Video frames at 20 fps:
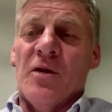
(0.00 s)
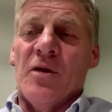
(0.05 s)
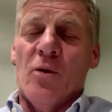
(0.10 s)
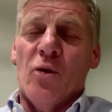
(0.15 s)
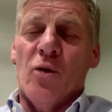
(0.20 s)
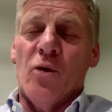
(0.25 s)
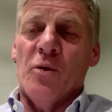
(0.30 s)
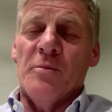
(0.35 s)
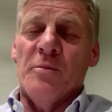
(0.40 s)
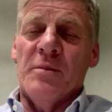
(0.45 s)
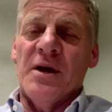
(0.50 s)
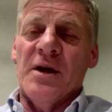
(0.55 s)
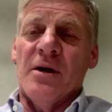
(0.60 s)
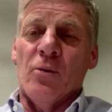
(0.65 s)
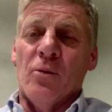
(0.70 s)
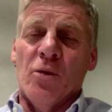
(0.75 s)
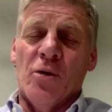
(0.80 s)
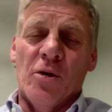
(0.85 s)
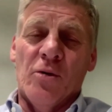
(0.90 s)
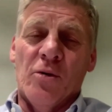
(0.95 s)
would be a
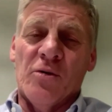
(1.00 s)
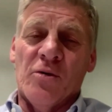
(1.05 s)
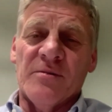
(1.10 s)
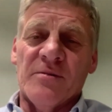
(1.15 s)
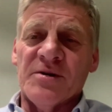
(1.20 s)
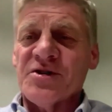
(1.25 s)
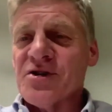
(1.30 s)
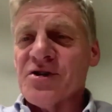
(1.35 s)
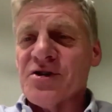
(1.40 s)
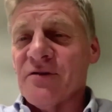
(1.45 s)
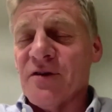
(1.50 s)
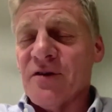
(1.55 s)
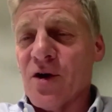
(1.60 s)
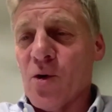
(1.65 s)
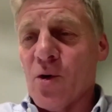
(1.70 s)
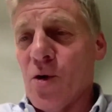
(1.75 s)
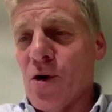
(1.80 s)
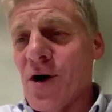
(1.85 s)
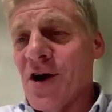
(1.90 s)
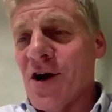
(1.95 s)
Royal Commission of
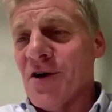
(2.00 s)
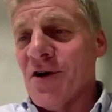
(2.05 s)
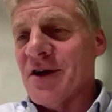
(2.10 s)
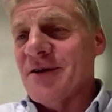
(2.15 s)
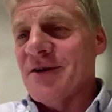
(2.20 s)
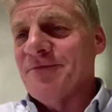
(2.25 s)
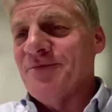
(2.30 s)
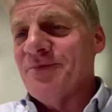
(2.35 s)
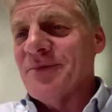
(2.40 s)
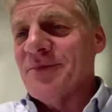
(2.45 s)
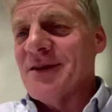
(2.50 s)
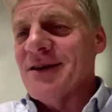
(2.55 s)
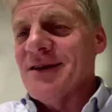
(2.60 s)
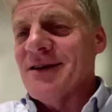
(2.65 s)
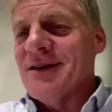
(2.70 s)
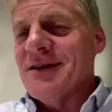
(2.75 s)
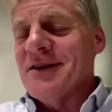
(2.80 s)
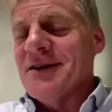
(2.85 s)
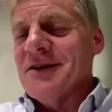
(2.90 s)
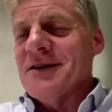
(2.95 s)
Inquiry
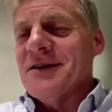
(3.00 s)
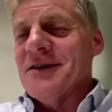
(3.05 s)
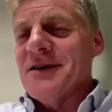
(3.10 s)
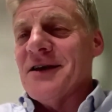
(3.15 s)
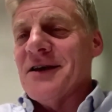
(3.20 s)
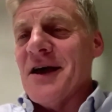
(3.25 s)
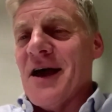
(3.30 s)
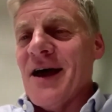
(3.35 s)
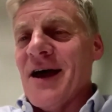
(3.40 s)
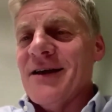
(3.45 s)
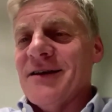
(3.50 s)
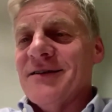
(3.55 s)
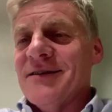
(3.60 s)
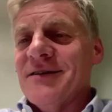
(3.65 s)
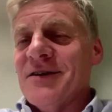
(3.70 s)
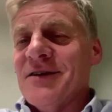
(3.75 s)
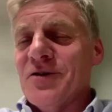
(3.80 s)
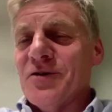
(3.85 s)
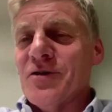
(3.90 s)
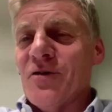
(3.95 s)

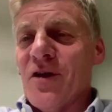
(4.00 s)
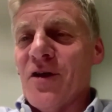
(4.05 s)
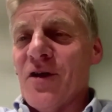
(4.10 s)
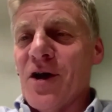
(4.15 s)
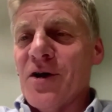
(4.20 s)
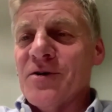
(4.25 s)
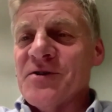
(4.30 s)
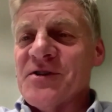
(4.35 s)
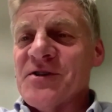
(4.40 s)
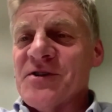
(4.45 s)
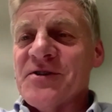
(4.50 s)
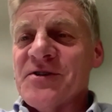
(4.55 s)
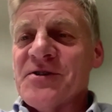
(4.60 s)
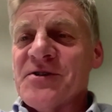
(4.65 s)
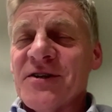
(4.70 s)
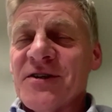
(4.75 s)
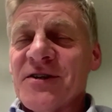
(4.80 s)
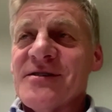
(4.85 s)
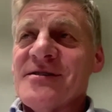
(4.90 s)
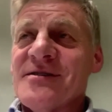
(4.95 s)
into those
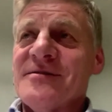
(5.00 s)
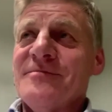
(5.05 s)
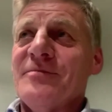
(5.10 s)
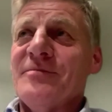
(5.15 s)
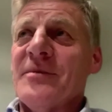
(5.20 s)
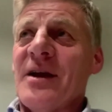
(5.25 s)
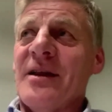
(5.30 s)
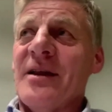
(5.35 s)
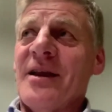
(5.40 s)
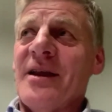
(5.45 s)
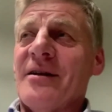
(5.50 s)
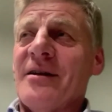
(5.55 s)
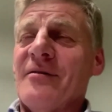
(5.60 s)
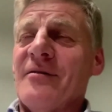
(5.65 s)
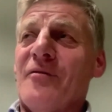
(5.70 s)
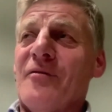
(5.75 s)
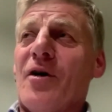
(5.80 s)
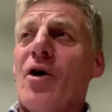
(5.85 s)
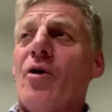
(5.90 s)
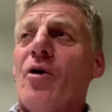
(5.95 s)
incidents, and that
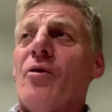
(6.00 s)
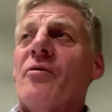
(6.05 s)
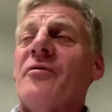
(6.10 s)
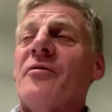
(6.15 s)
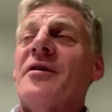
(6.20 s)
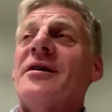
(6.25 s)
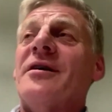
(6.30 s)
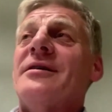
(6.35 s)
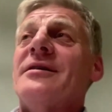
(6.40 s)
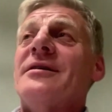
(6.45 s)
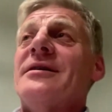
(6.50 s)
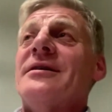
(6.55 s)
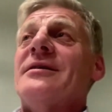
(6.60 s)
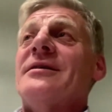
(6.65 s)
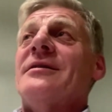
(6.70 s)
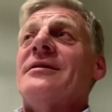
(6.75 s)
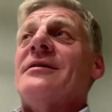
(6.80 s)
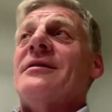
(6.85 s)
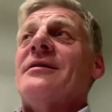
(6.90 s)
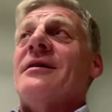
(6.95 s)
involved
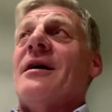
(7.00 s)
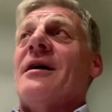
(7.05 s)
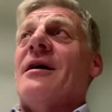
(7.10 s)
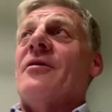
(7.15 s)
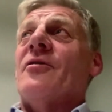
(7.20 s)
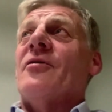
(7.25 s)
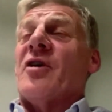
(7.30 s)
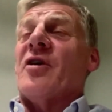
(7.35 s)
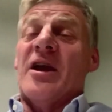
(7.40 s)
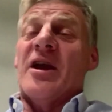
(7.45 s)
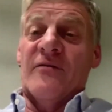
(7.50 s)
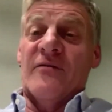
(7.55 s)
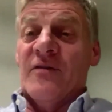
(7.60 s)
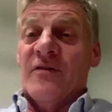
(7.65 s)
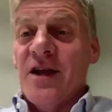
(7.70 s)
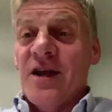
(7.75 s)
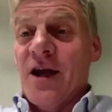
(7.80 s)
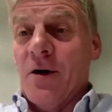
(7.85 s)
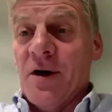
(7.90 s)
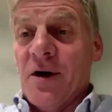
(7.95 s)
seeing the
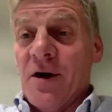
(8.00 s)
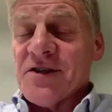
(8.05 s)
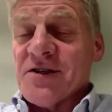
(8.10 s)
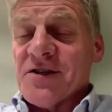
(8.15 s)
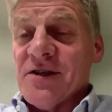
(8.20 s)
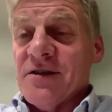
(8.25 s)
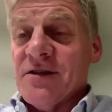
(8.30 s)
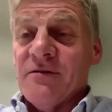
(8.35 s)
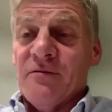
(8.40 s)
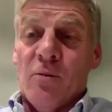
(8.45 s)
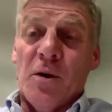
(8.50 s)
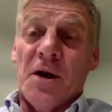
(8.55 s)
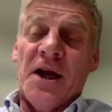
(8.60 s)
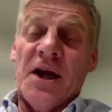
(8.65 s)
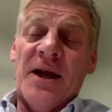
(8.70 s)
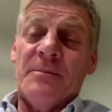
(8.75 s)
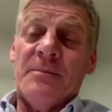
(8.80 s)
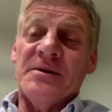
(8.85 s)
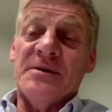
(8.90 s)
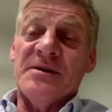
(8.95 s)
video actually of what
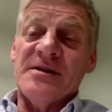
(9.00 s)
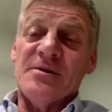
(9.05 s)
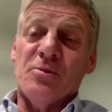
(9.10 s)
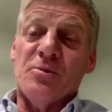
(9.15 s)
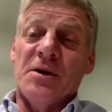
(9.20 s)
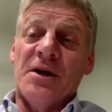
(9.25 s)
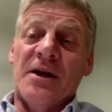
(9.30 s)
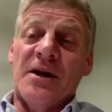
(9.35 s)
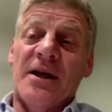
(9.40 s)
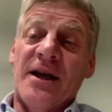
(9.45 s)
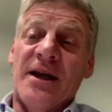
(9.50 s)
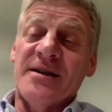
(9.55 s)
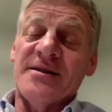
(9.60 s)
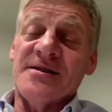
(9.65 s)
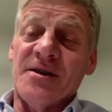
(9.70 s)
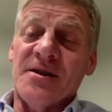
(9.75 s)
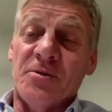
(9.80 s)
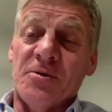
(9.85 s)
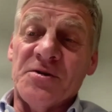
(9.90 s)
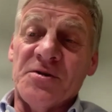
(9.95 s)
happens when our
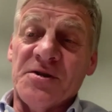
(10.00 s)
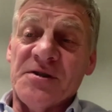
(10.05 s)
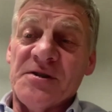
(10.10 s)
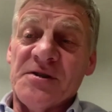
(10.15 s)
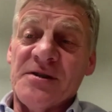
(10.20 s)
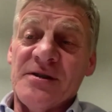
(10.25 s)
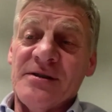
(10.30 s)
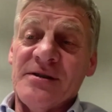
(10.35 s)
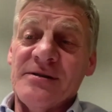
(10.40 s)
soldiers